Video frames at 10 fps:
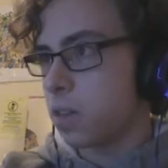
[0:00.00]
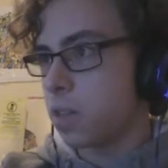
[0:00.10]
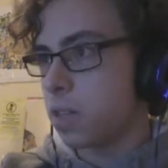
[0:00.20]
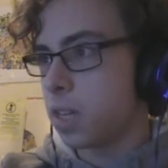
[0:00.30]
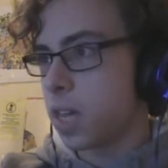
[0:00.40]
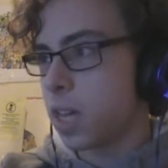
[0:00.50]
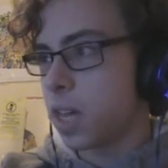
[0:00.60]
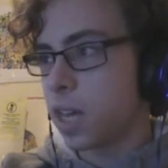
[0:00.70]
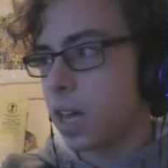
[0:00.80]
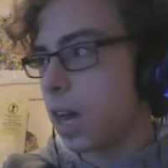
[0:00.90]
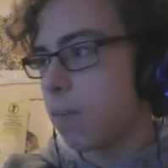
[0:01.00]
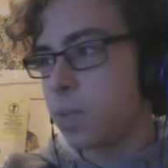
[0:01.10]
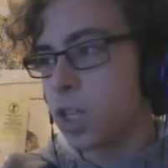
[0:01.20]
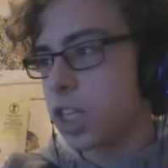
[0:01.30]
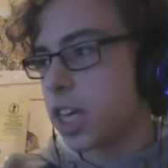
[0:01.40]
Yeah. I'm
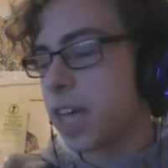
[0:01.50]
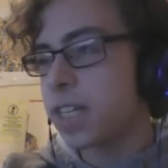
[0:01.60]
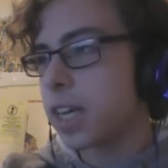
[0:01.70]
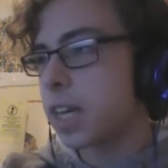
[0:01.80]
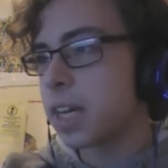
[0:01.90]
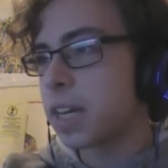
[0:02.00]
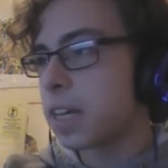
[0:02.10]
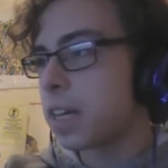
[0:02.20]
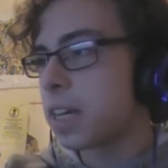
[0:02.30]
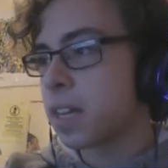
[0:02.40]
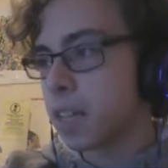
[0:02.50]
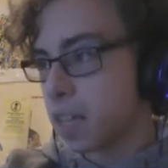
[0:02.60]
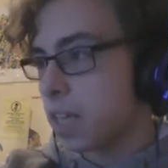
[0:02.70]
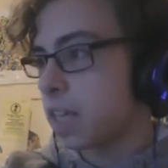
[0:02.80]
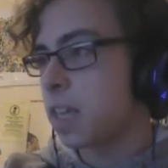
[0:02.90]
just guessing.
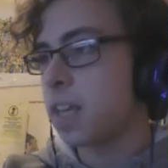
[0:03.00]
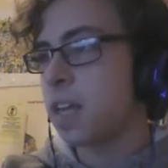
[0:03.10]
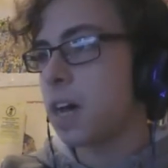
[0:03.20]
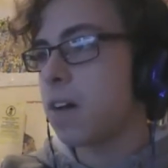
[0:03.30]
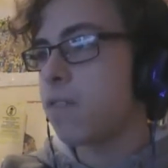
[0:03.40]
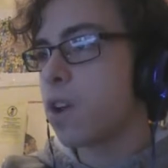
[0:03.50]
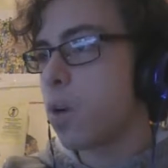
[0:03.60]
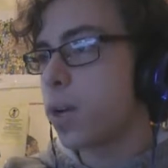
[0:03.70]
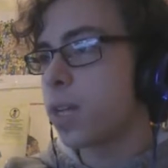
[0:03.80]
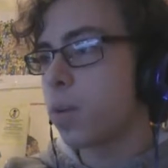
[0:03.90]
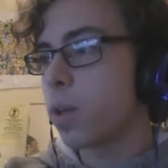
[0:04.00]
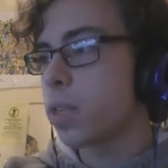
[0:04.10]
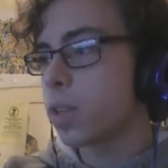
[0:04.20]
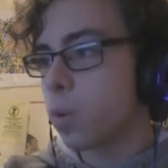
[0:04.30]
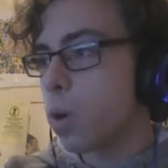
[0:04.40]
I have no idea whether
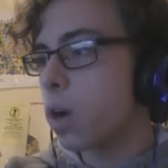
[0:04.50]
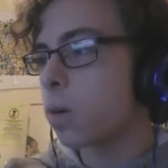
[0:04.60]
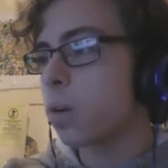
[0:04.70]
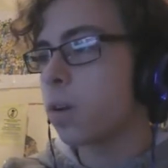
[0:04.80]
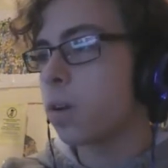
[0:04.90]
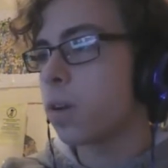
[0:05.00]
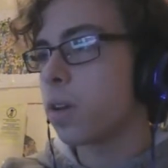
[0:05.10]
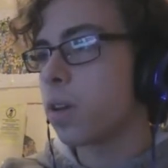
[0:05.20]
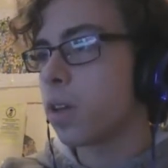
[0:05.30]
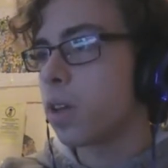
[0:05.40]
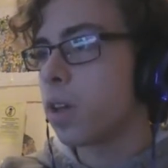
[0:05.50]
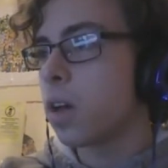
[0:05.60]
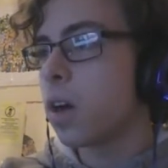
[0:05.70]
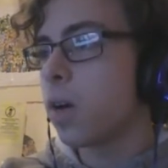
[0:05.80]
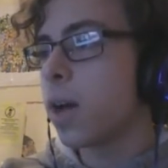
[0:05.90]
it's going to work or not.
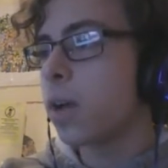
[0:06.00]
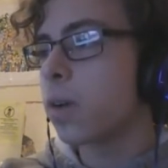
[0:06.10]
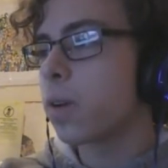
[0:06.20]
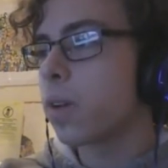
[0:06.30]
Oh, hang on.